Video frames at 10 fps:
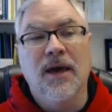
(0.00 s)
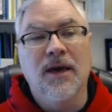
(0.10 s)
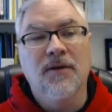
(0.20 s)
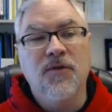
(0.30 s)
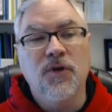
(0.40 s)

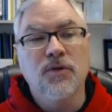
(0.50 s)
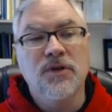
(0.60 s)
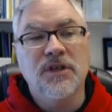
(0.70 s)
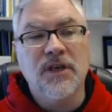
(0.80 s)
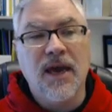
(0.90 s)
If you
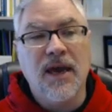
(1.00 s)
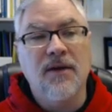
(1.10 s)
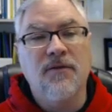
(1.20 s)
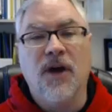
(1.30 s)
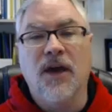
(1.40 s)

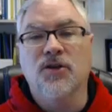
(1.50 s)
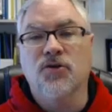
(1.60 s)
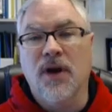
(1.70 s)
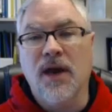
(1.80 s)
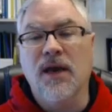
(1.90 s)
save a
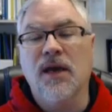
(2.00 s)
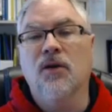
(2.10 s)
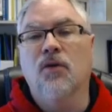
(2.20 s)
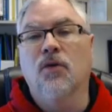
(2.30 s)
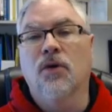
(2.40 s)
training
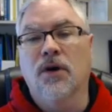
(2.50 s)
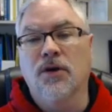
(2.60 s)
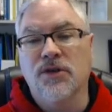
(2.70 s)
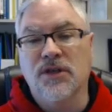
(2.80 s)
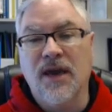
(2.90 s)
or you
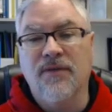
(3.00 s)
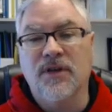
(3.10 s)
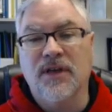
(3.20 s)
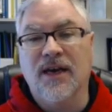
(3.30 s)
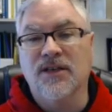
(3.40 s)
save a
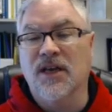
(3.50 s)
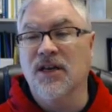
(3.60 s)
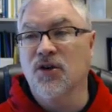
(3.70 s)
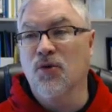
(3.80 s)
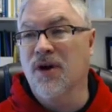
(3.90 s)
test
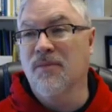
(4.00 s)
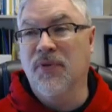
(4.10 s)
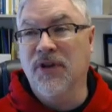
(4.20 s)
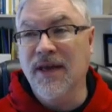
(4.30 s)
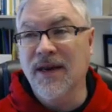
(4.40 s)
and don't
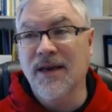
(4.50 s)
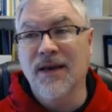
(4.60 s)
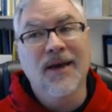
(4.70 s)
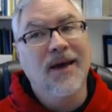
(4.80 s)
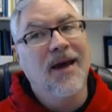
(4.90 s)
complete it,
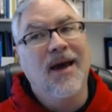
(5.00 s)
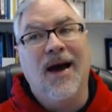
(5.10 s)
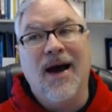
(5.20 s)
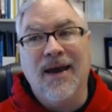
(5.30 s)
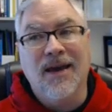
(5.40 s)

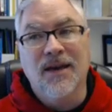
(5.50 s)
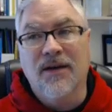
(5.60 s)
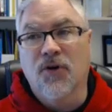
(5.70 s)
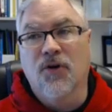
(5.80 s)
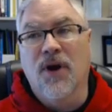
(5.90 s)
I can
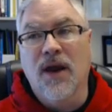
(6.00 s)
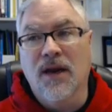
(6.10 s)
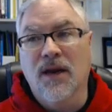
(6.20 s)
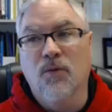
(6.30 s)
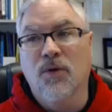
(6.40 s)
never grade
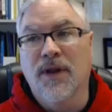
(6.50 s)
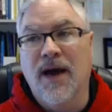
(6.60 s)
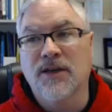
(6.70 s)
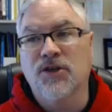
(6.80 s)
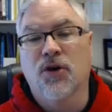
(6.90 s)
it. It will
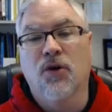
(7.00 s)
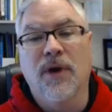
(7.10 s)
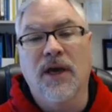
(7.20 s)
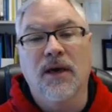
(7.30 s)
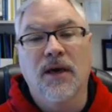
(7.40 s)
not show
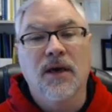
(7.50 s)
me.